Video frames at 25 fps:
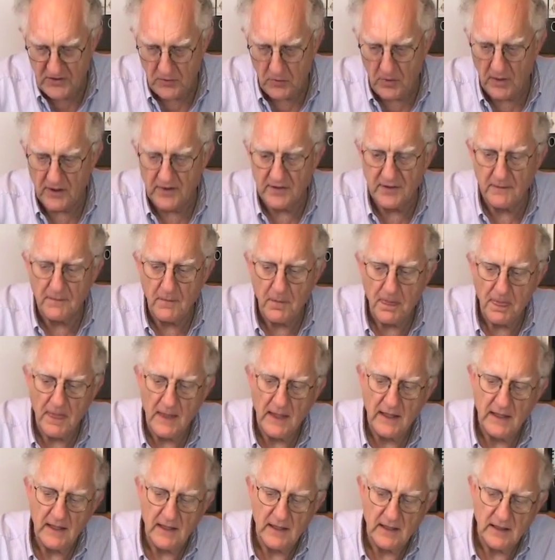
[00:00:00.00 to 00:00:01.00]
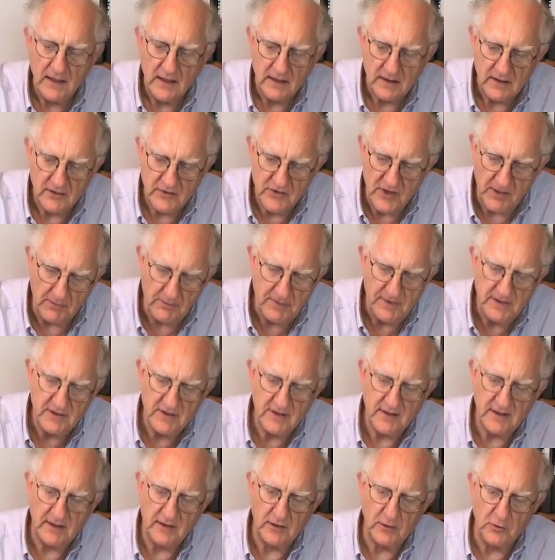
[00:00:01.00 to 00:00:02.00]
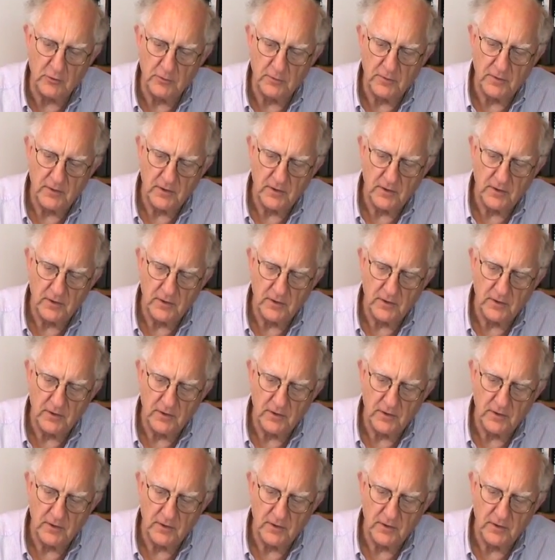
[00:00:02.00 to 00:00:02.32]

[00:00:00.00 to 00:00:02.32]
quantum to jump into the loop